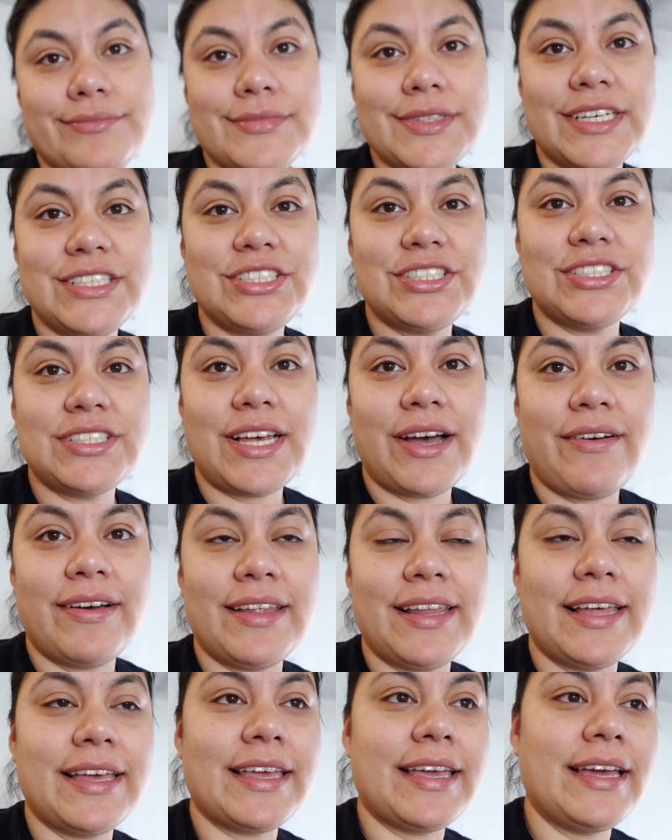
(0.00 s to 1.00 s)
it's just how I
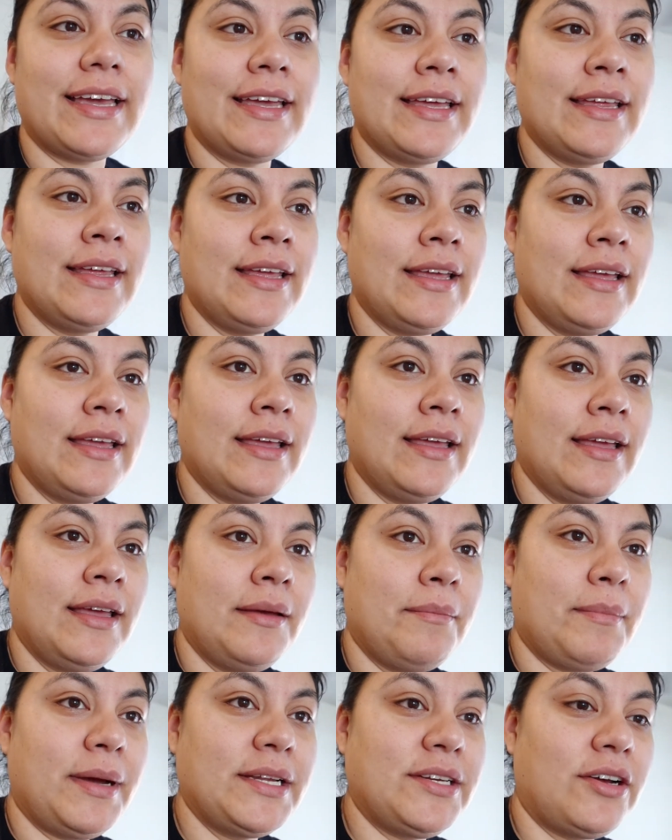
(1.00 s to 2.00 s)
like it.
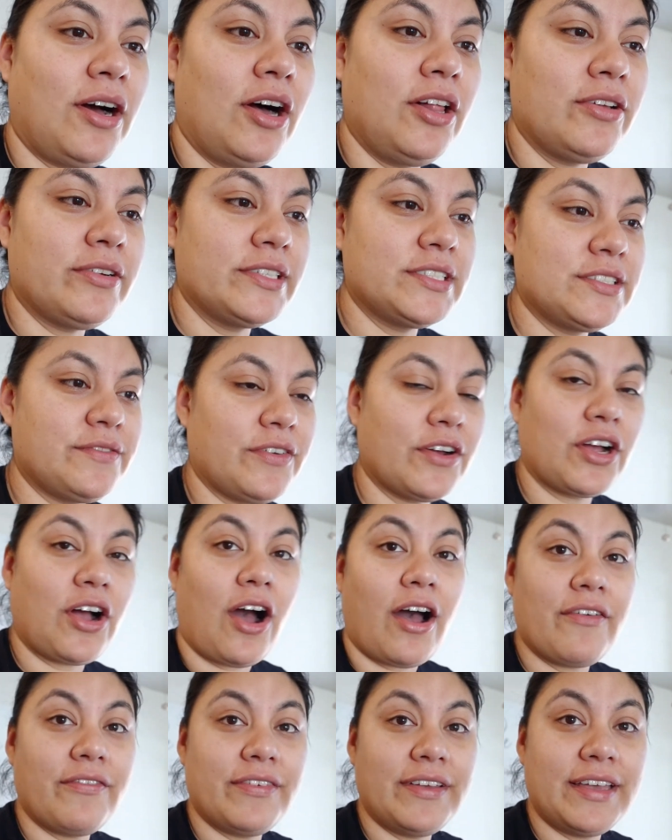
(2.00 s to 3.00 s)
My tolerance for
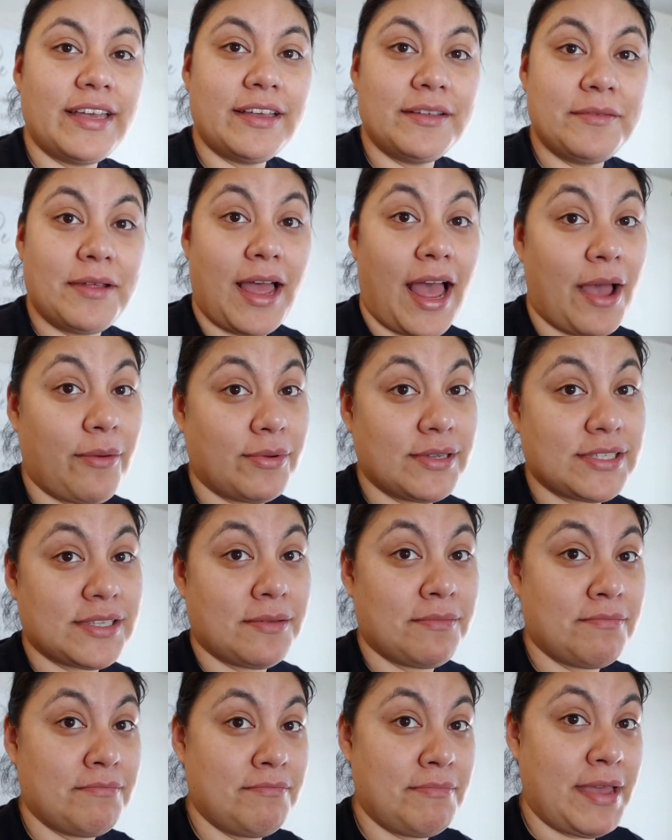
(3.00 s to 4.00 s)
coffee, I was a
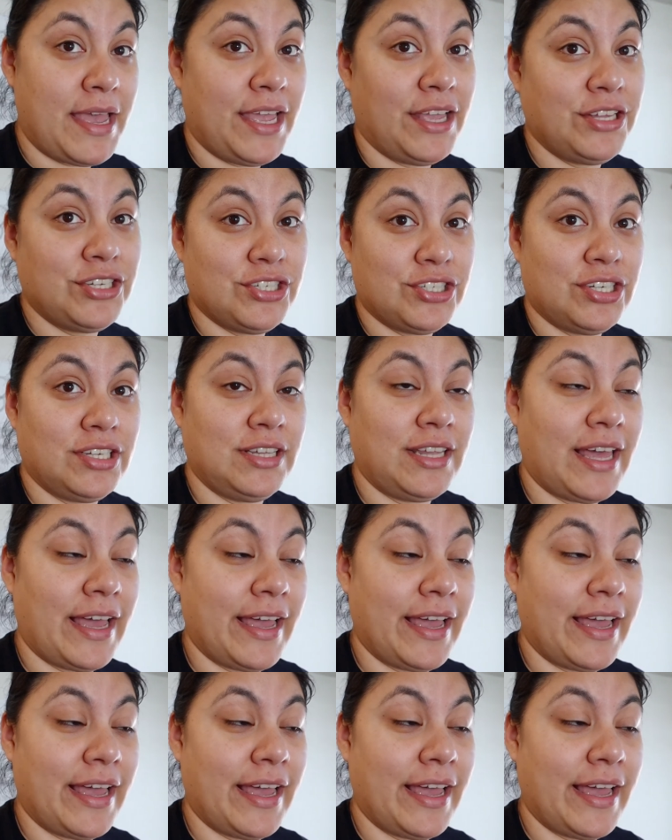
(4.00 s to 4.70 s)
major